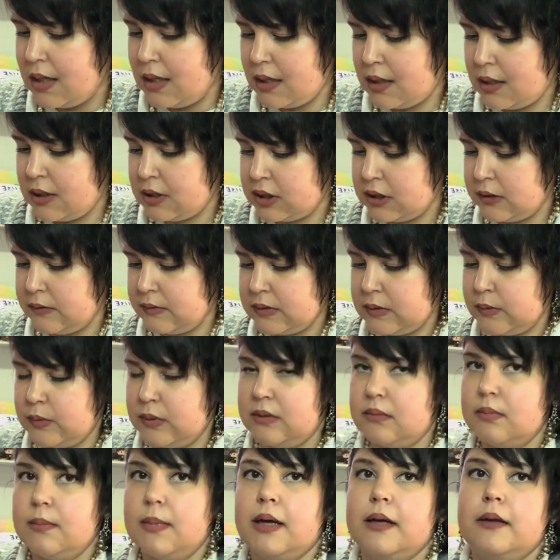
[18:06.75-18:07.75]
and she was
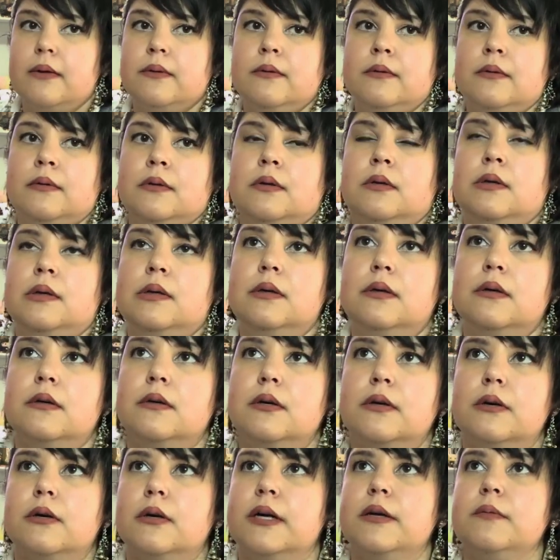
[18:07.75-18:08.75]
with my
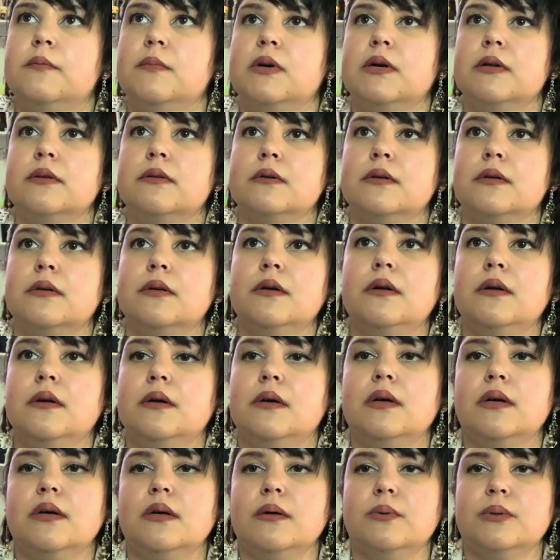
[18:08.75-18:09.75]
grandmother
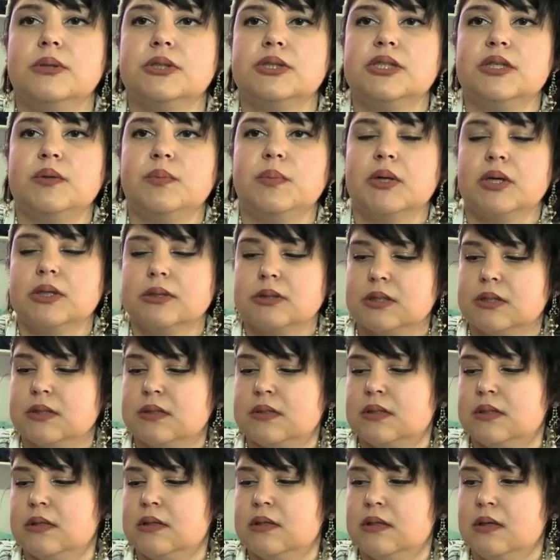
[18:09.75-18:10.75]
when she
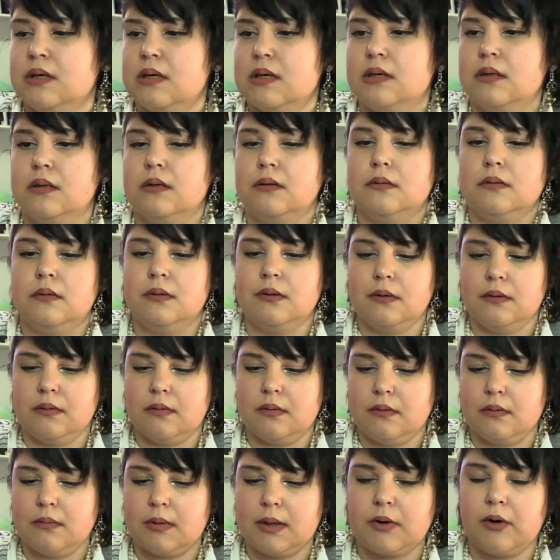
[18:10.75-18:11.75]
purchased it and
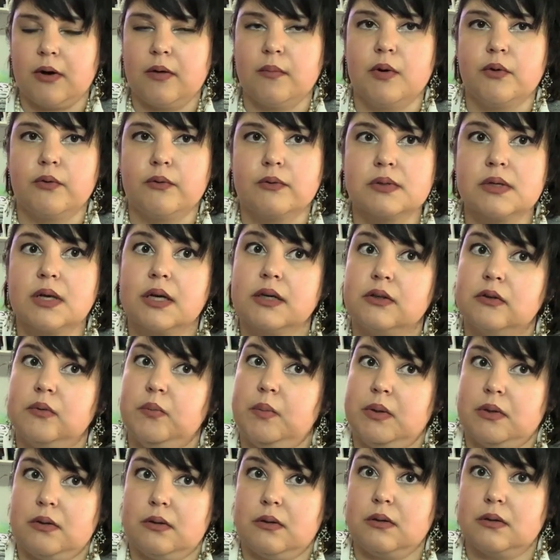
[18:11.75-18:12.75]
my grandmother was like you
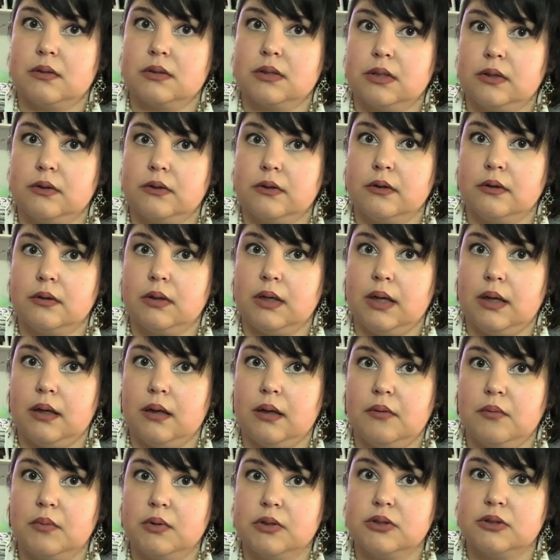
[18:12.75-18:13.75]
better not tell your dad
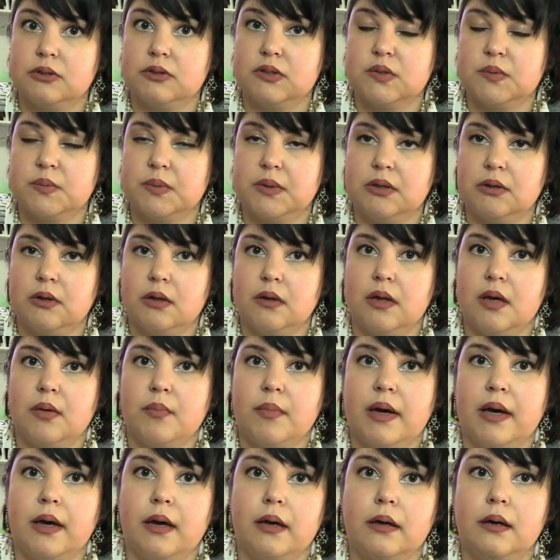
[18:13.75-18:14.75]
how much you spent on that
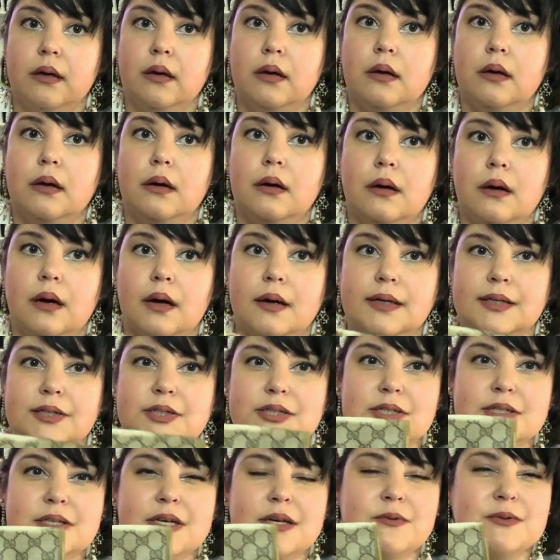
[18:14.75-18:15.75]
bag i think
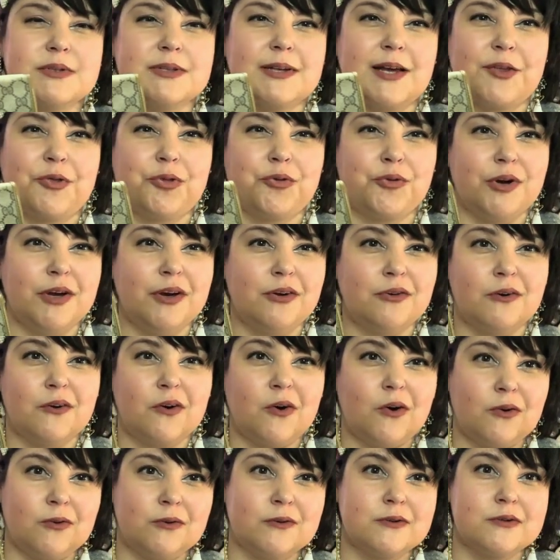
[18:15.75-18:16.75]
she said it was like
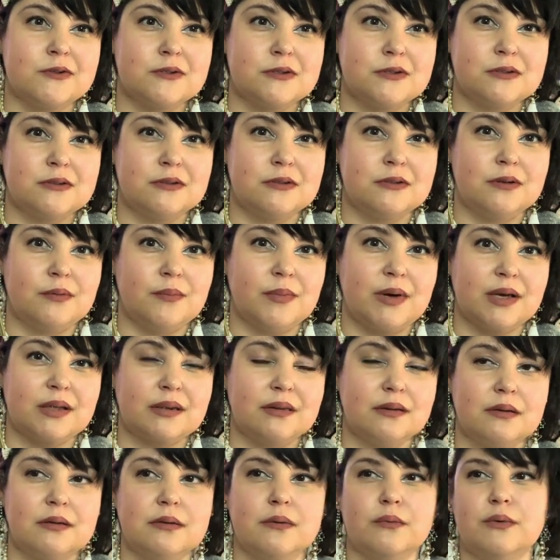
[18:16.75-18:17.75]
$300 back
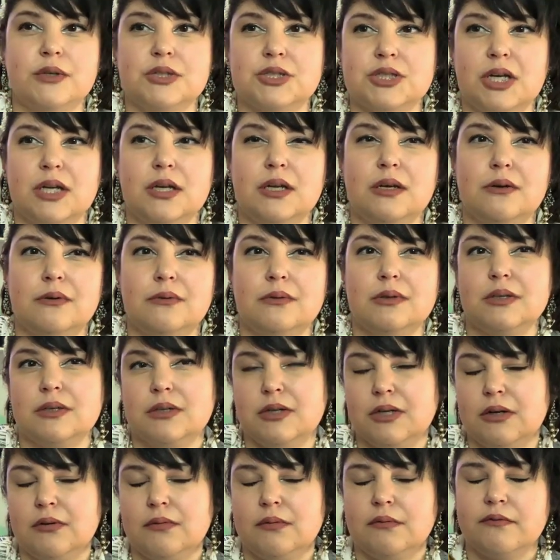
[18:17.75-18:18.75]
which i know that you
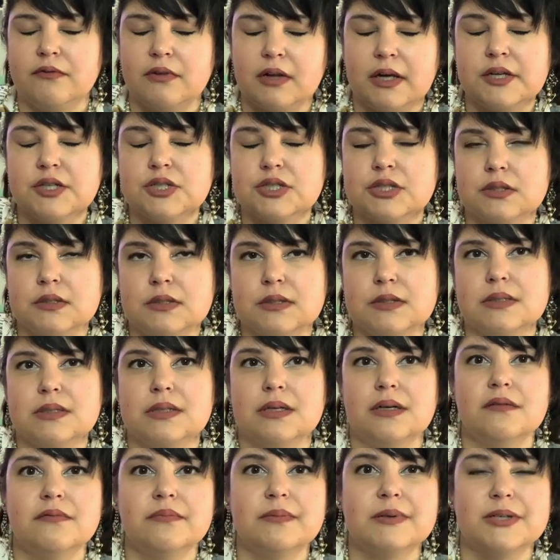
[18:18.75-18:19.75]
know inflation and
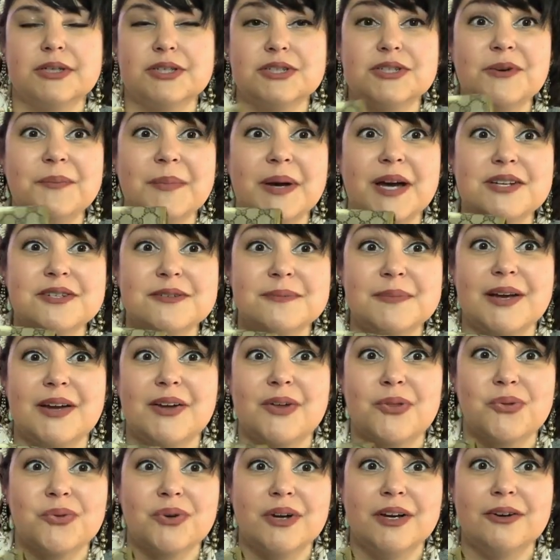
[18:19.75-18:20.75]
stuff but could you imagine
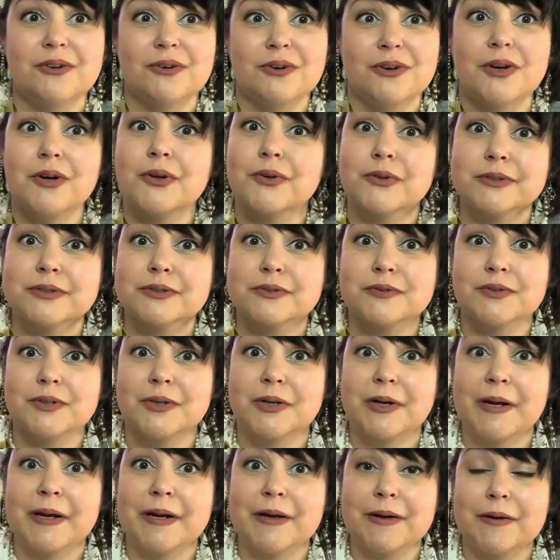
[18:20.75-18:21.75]
paying $300
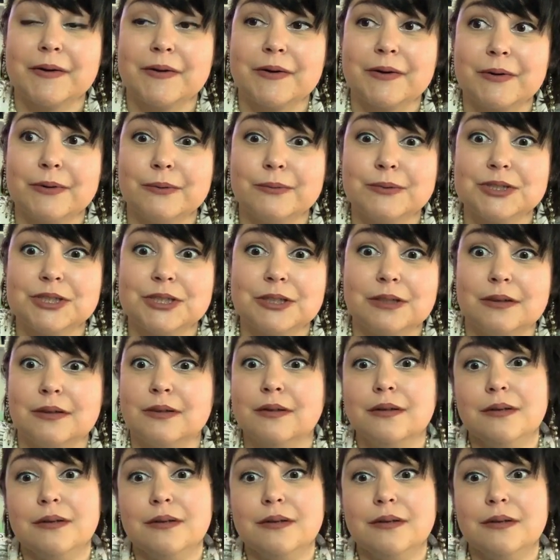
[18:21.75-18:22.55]
for a gucci